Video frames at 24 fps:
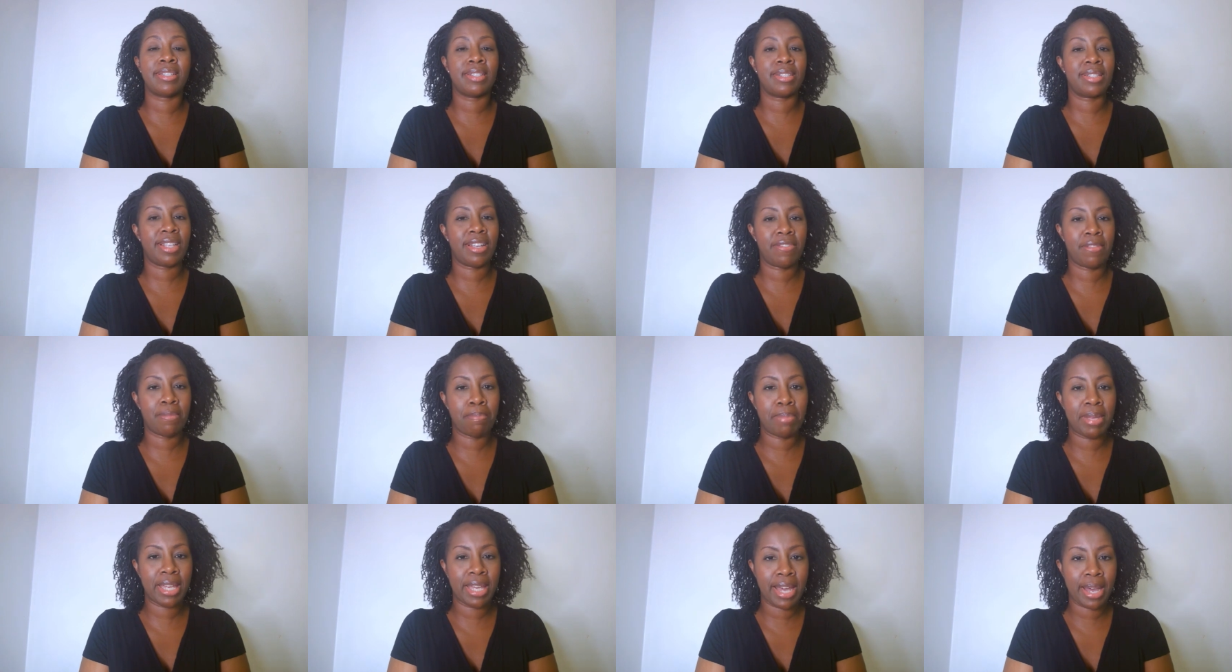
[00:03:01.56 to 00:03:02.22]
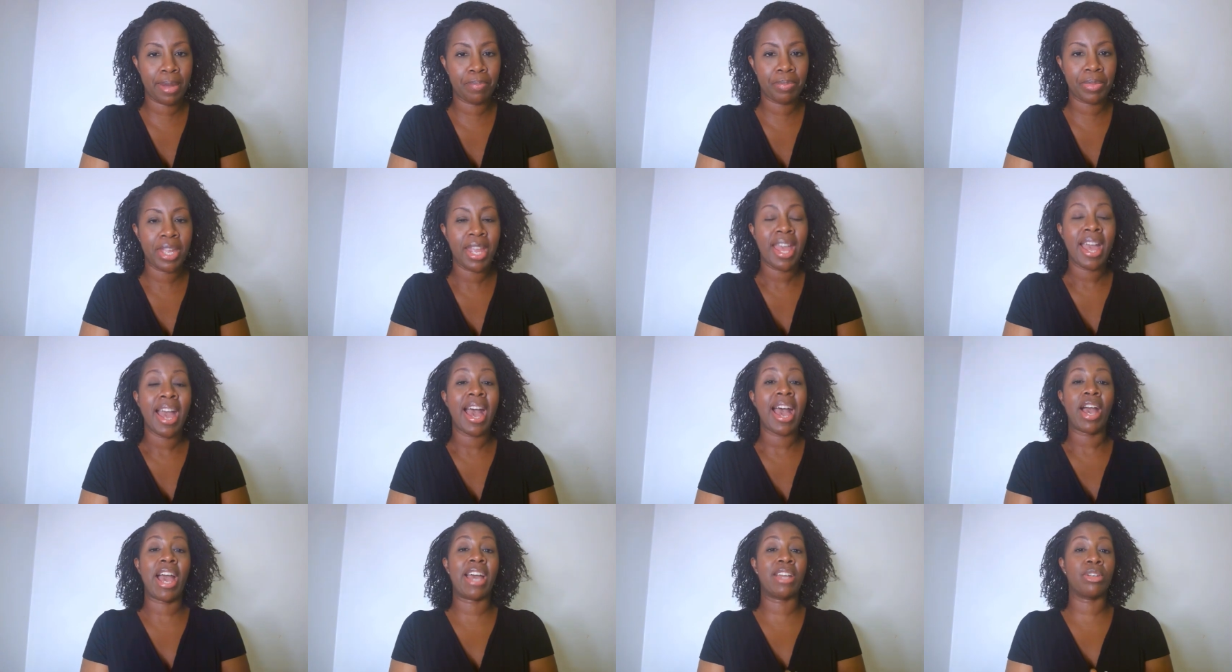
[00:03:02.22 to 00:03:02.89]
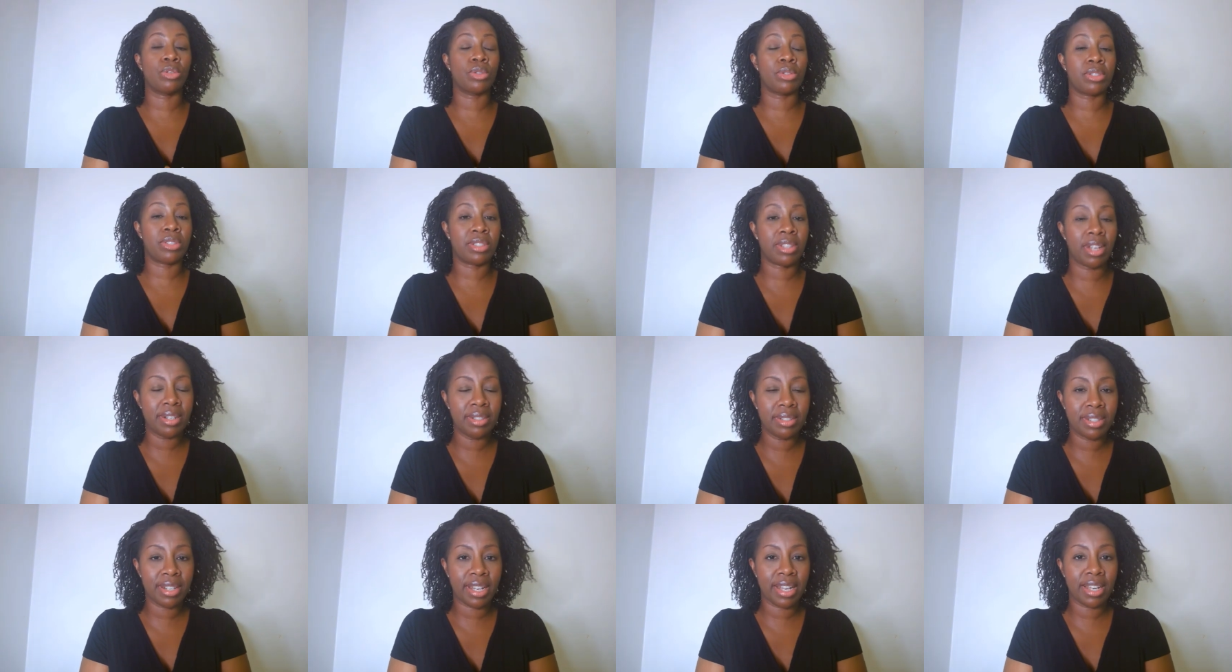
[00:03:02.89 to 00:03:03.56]
seven p m And on
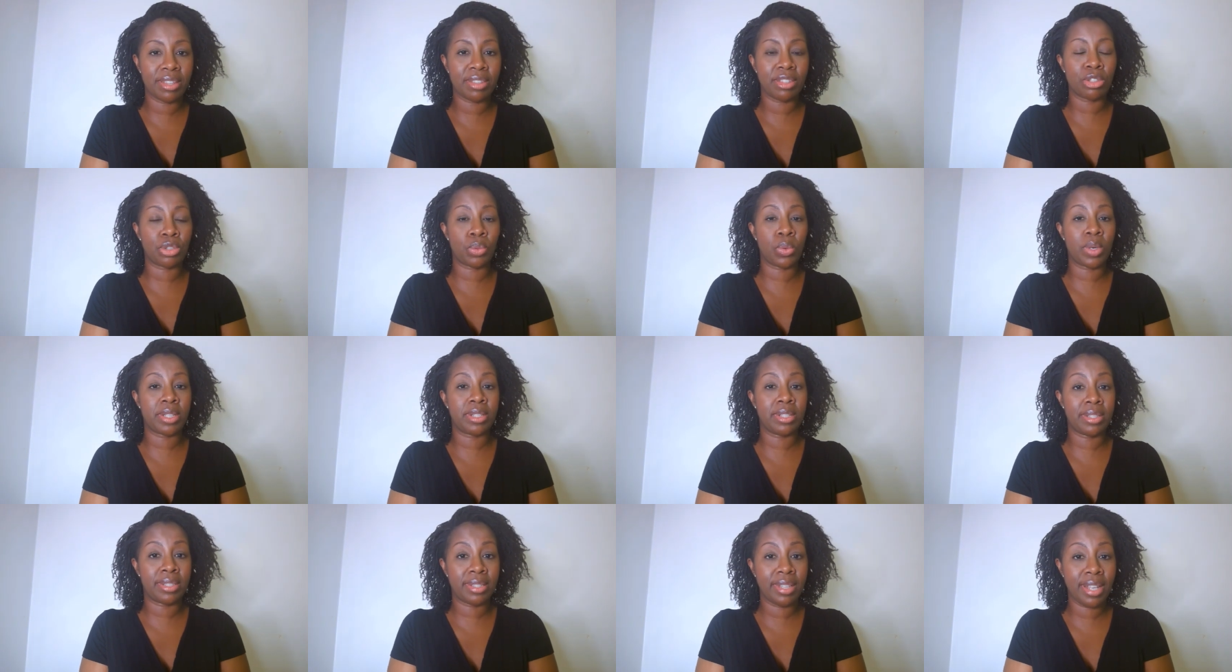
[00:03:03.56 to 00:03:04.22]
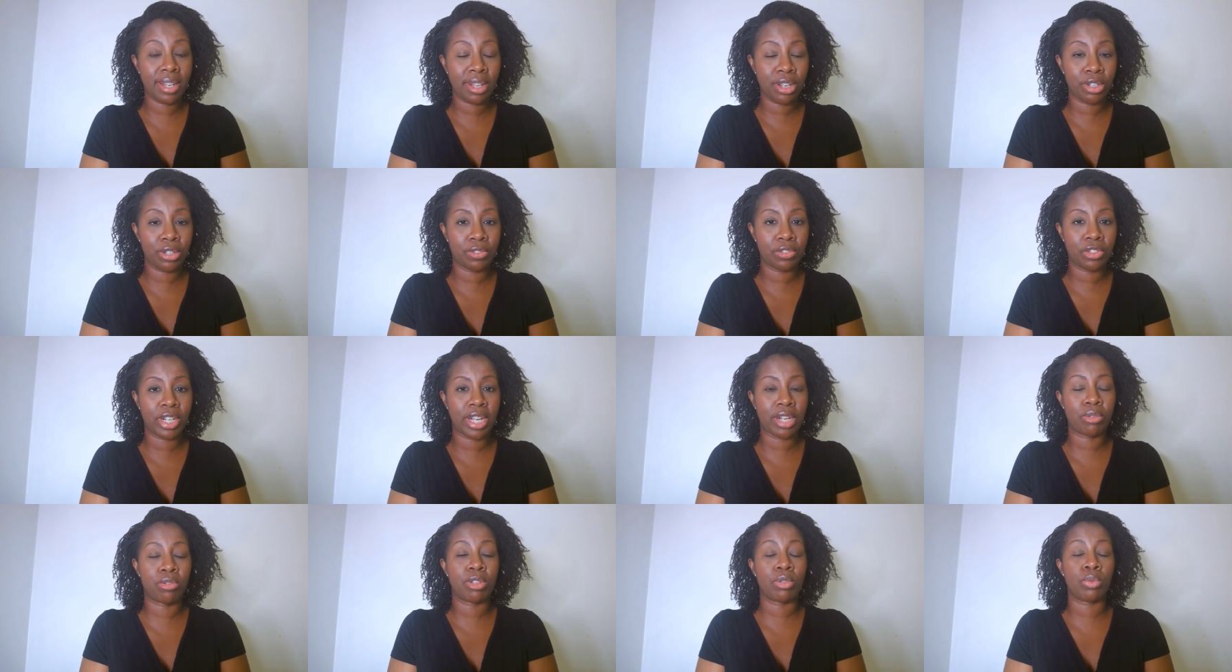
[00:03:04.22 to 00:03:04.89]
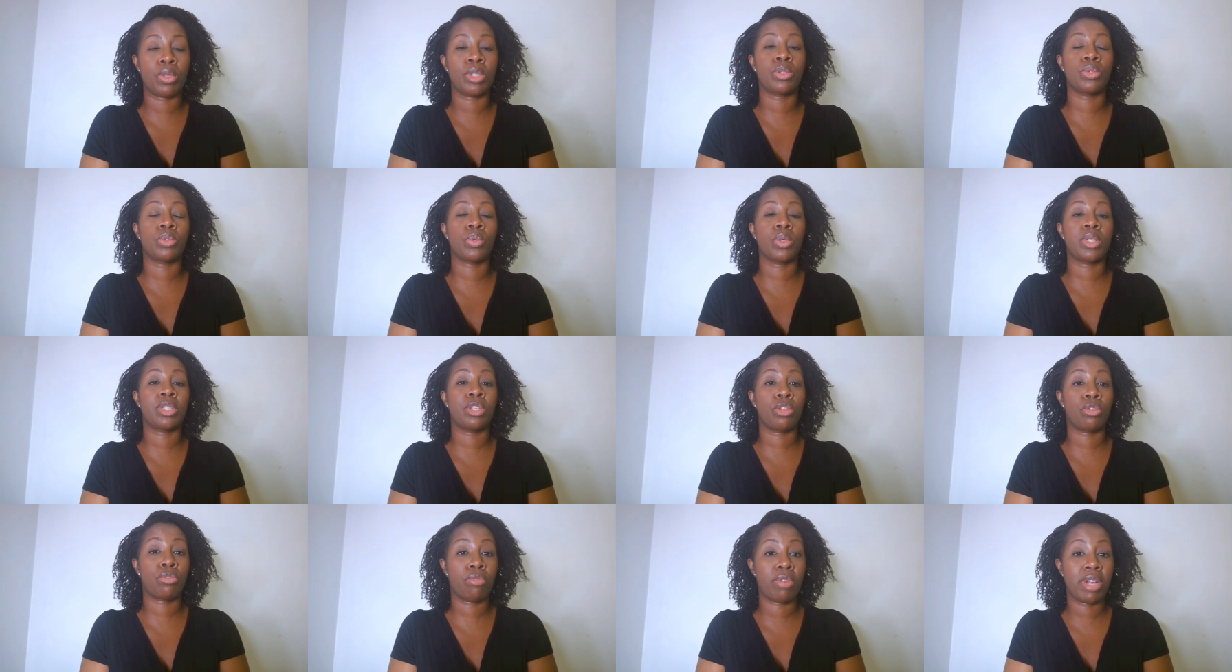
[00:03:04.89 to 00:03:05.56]
Sunday, the twenty-second of January, twenty
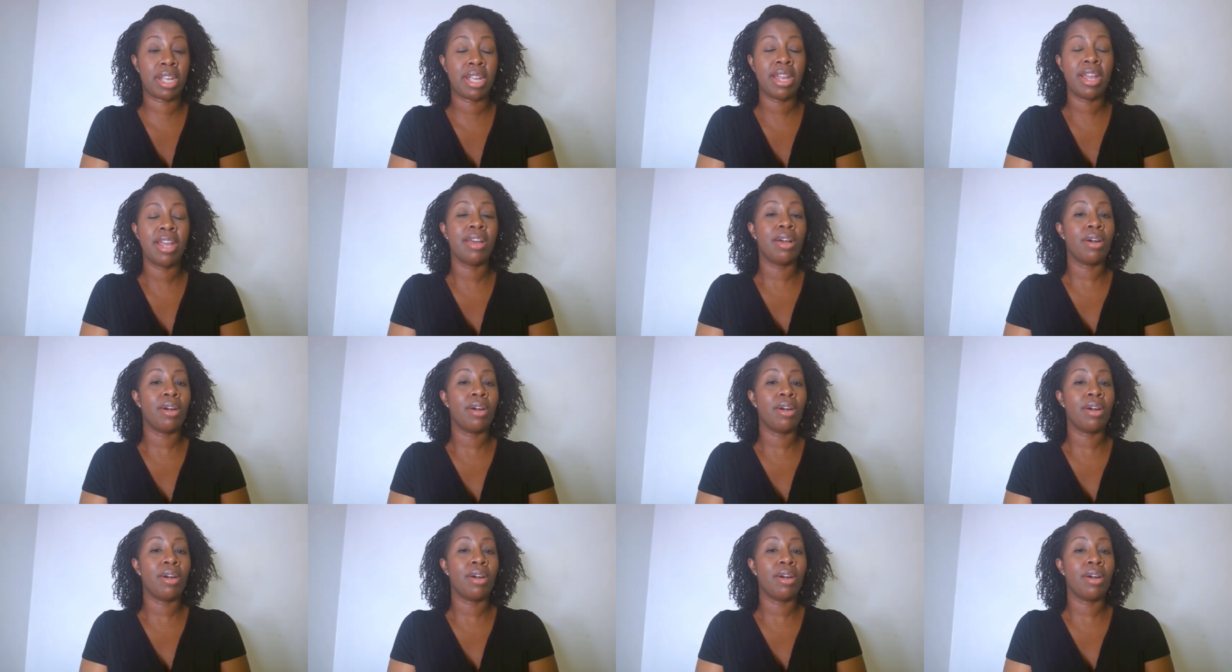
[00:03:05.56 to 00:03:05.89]
twenty-three,